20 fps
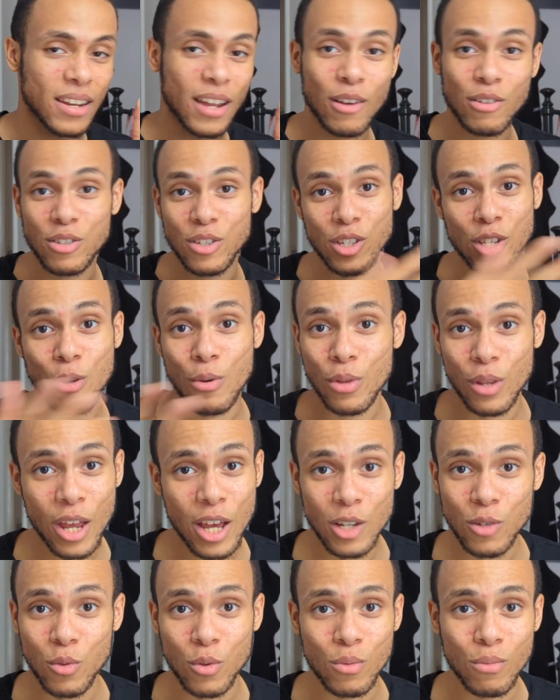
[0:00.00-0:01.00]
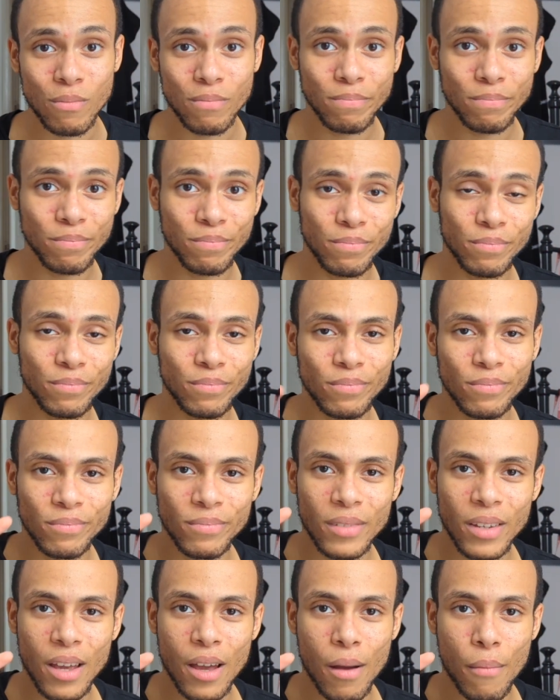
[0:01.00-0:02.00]
I'll see you in the next one.
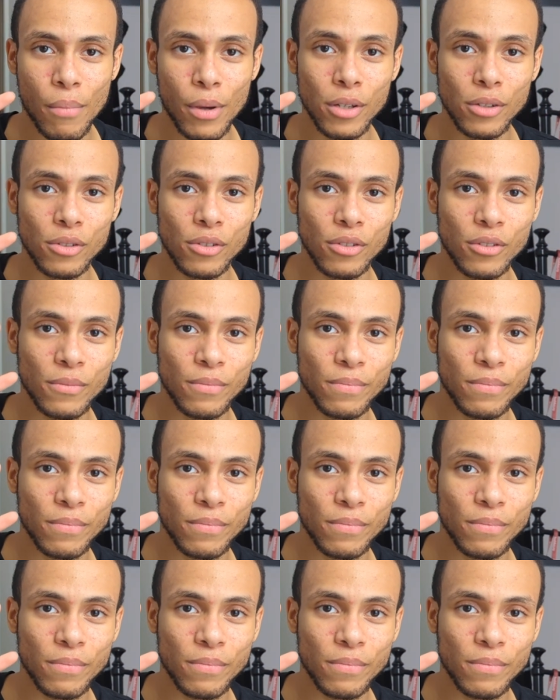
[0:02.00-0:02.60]
Peace.